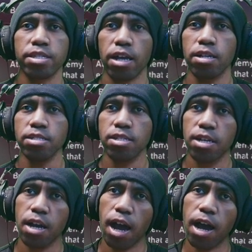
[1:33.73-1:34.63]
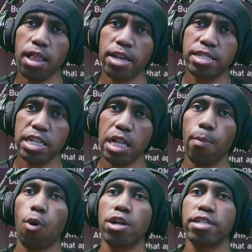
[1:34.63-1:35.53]
Talent, ally
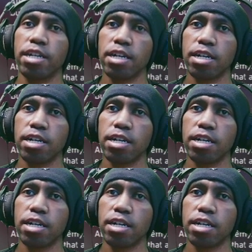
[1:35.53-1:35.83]
deal more